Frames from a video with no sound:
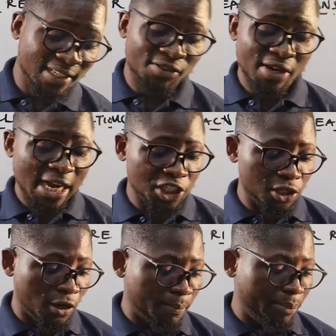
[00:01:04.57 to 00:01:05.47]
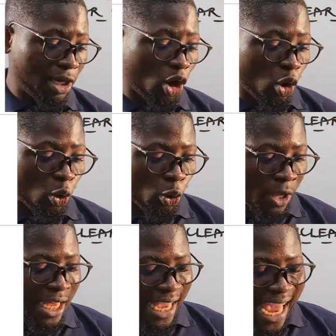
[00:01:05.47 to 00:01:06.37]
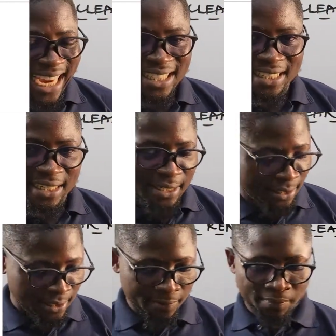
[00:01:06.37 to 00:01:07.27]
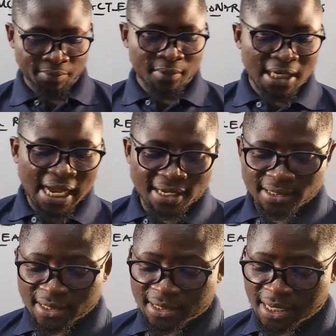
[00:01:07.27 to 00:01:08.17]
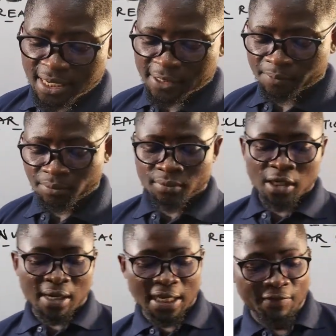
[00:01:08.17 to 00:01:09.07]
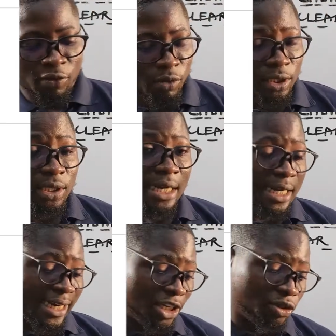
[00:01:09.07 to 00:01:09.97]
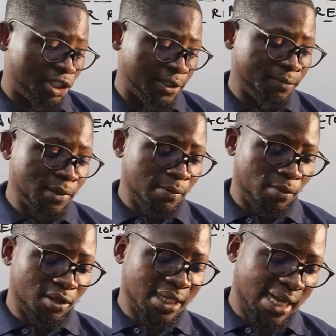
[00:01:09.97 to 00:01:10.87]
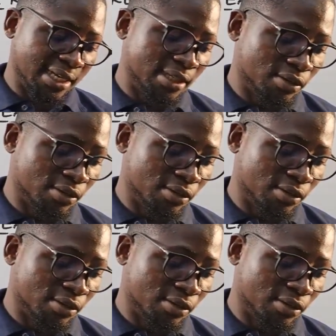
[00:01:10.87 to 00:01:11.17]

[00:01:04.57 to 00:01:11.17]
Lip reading: the reaction below, X is given nitrogen plus X